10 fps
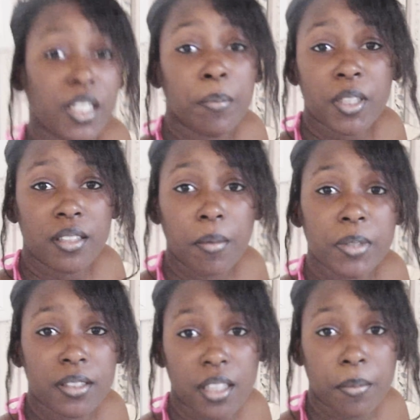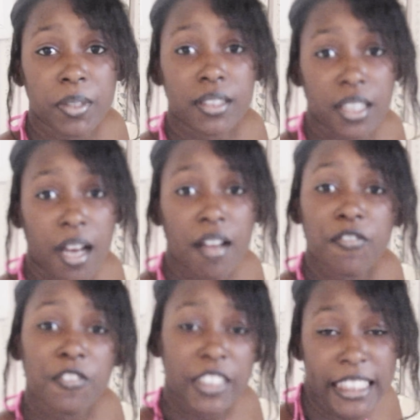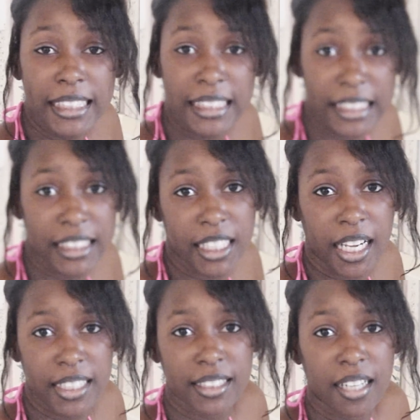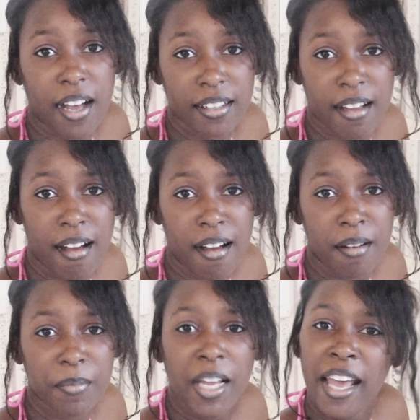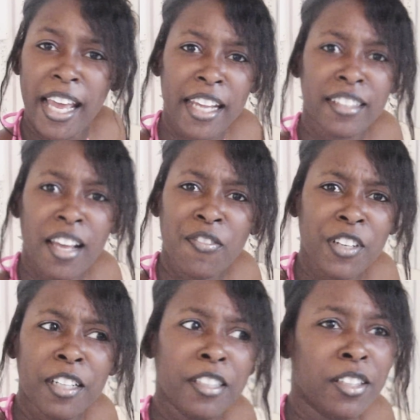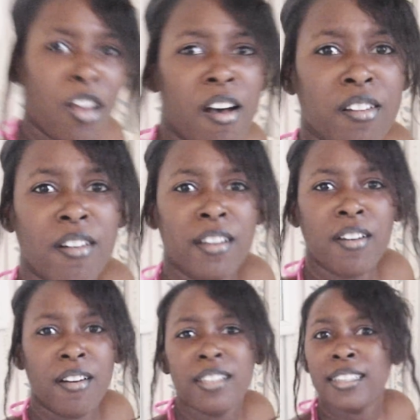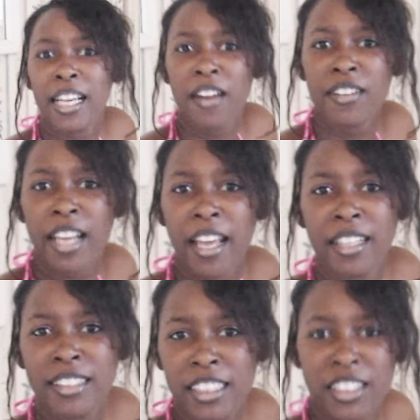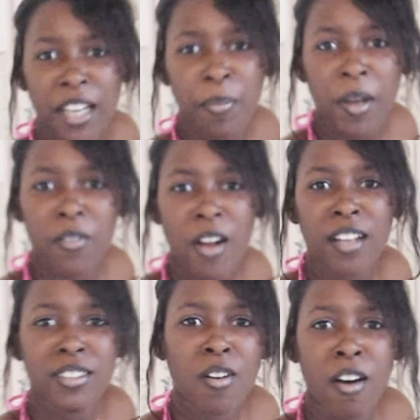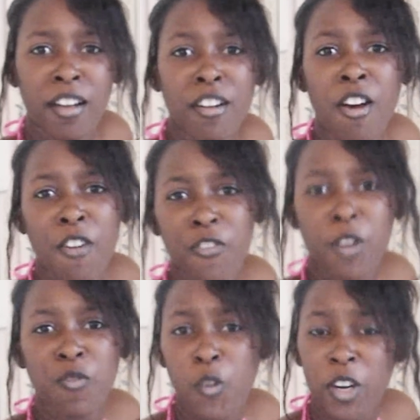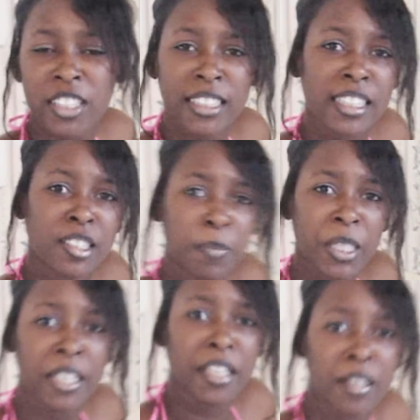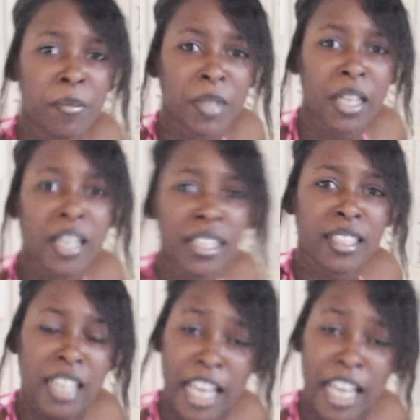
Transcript: www.fleetdjs.com. And definitely log on on Saturday. DJ Butter Rock's on from 4 to 6 p.m. Sunday too.